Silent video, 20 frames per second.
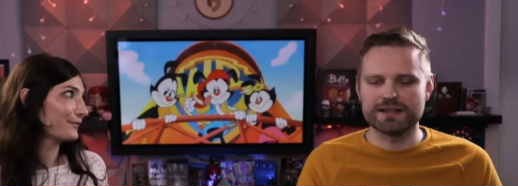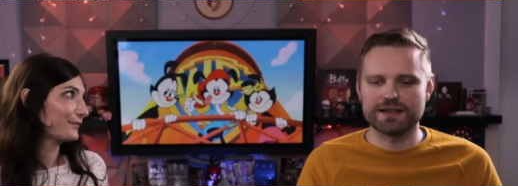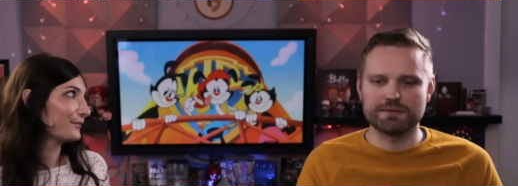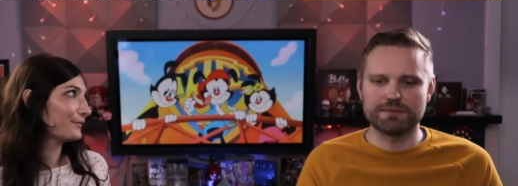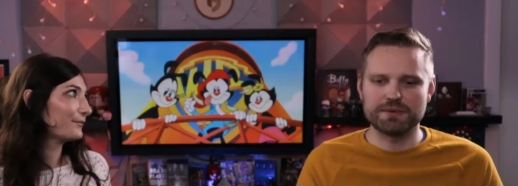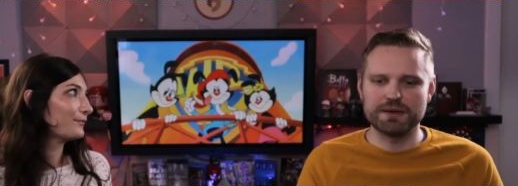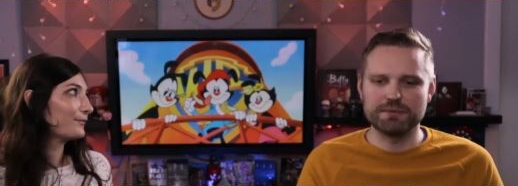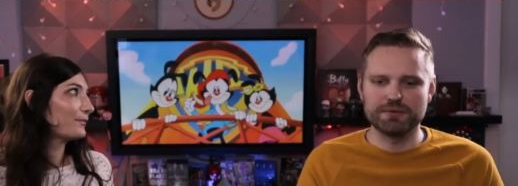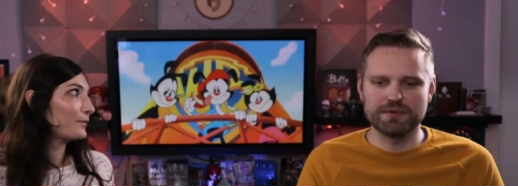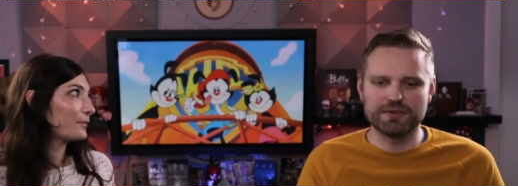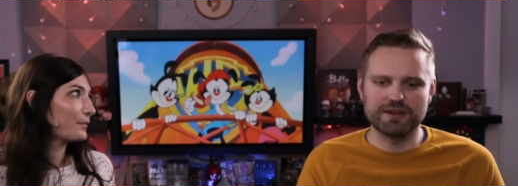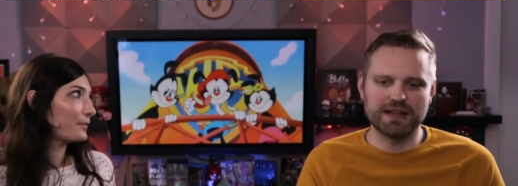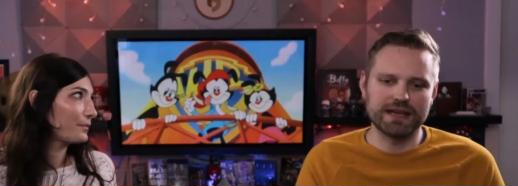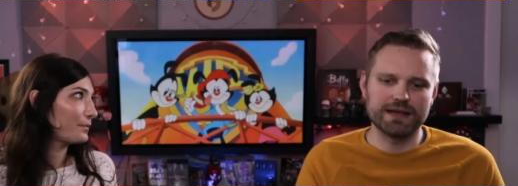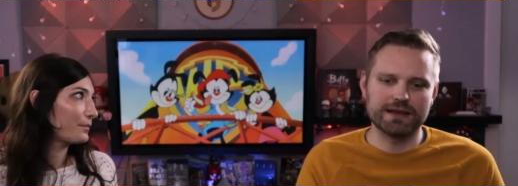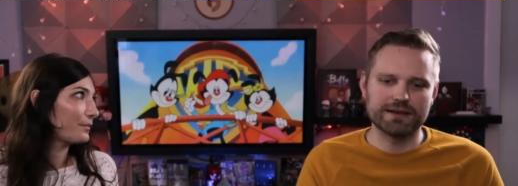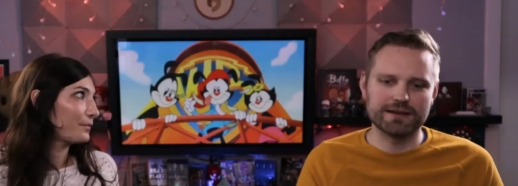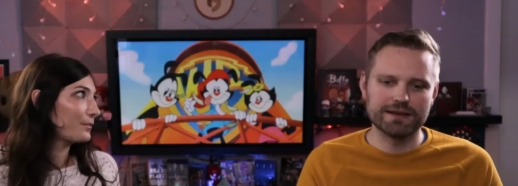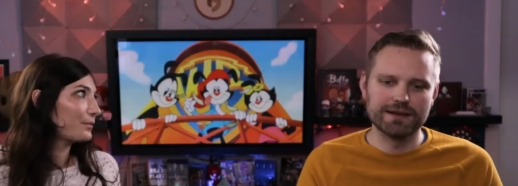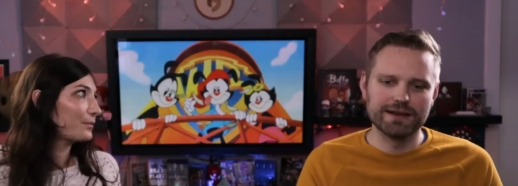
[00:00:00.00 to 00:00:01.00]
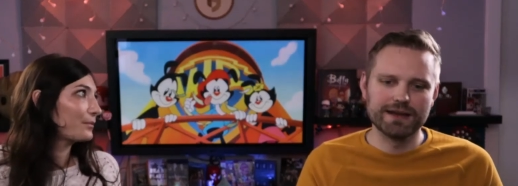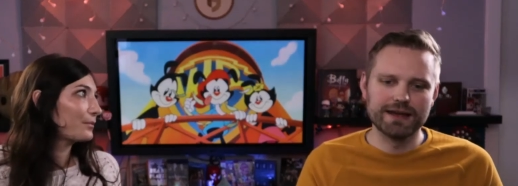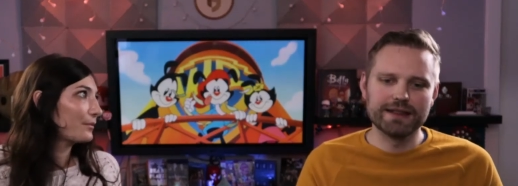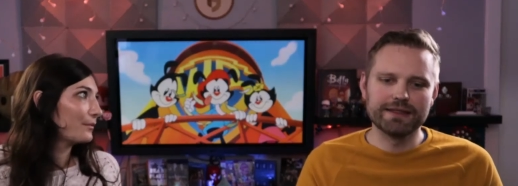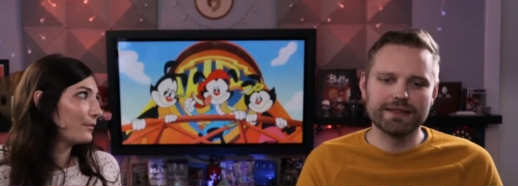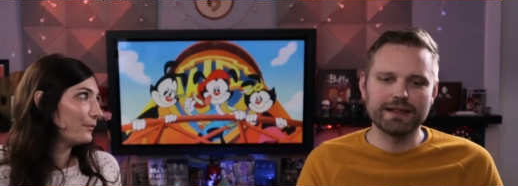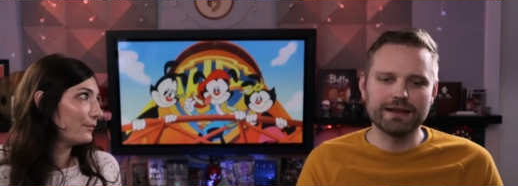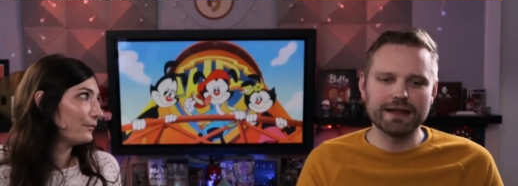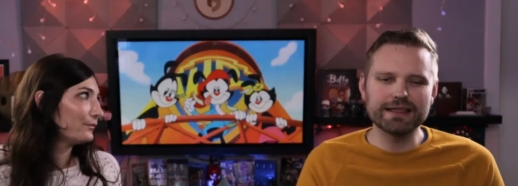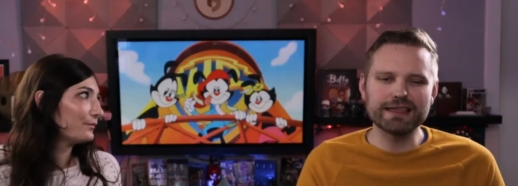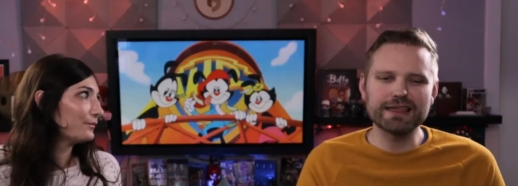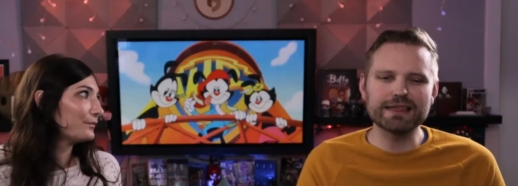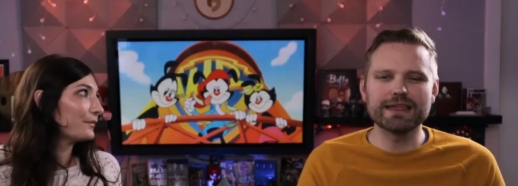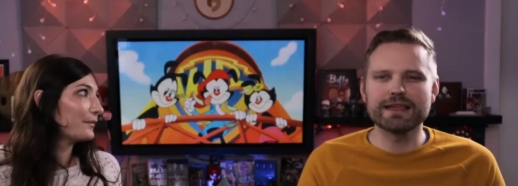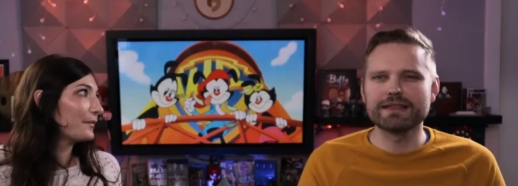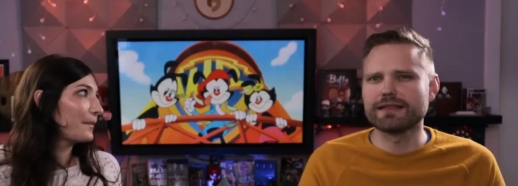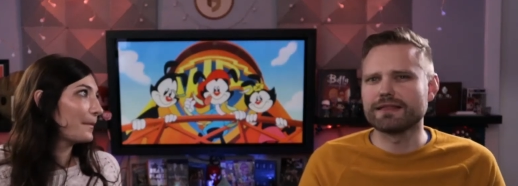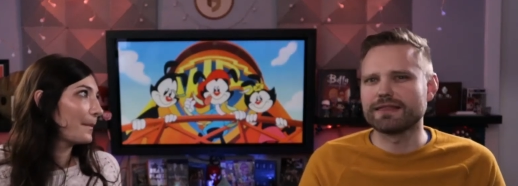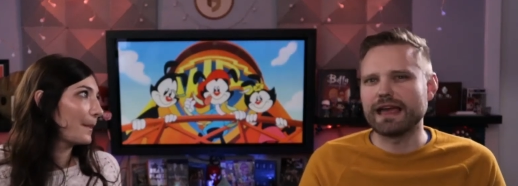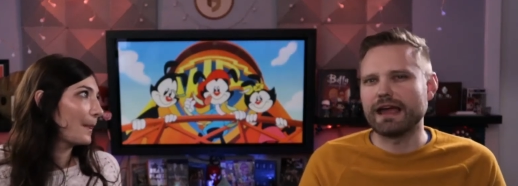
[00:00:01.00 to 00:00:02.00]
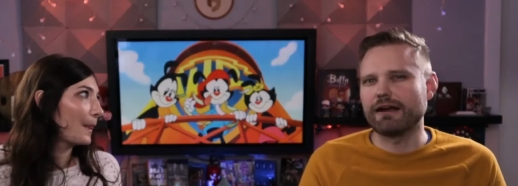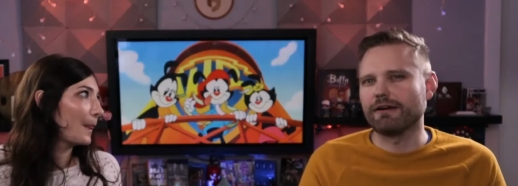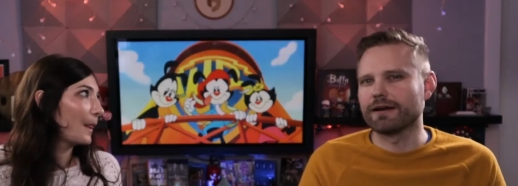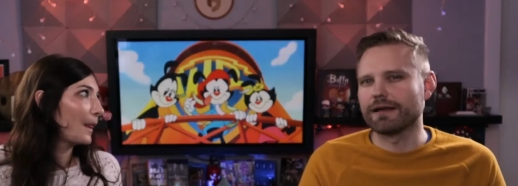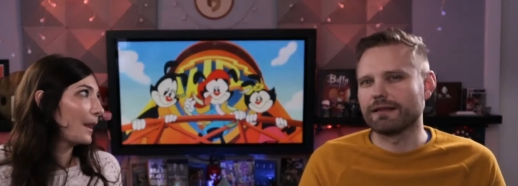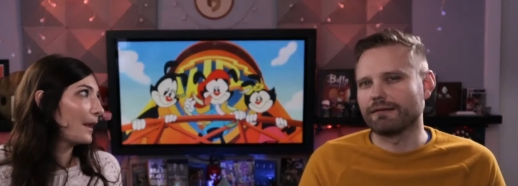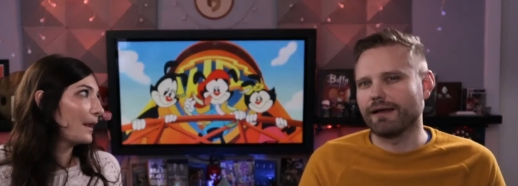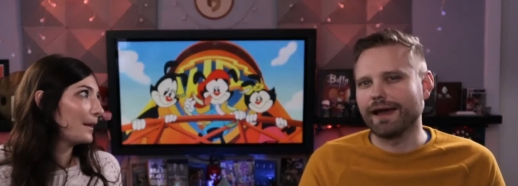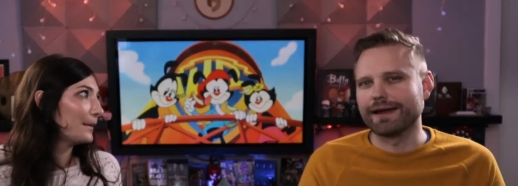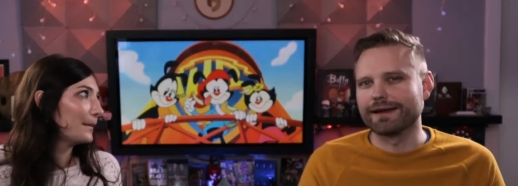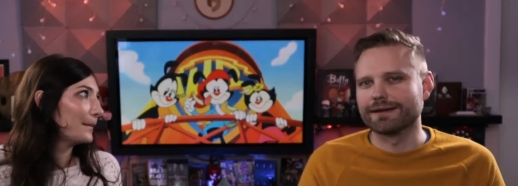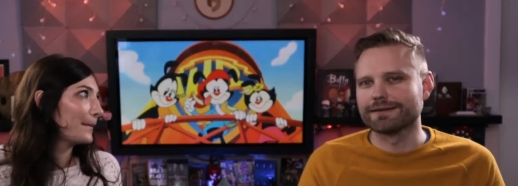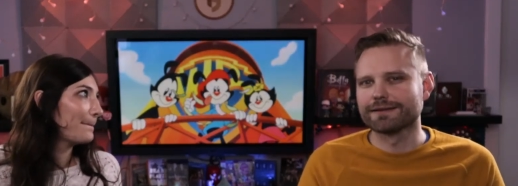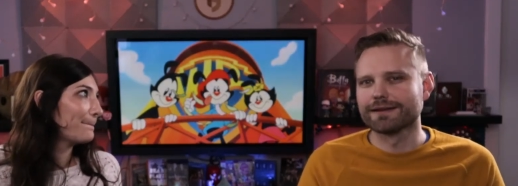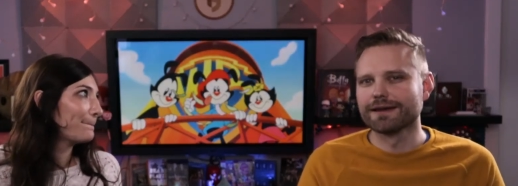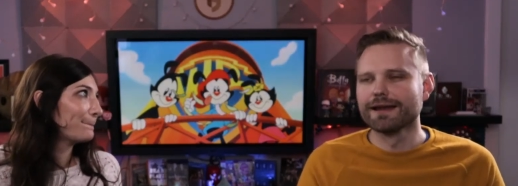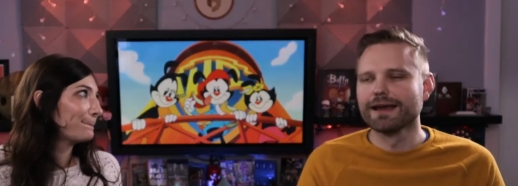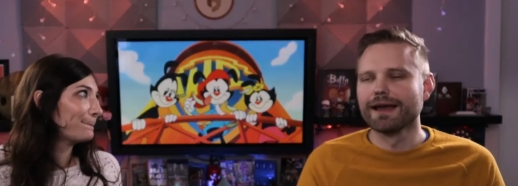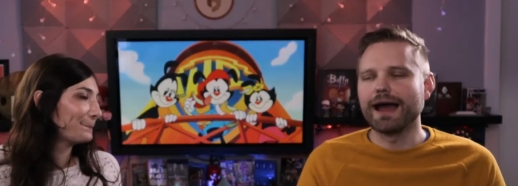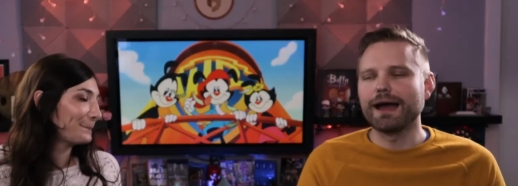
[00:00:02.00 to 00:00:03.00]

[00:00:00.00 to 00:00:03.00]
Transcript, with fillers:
Speaker 1: Like people like they like the thing that they already liked.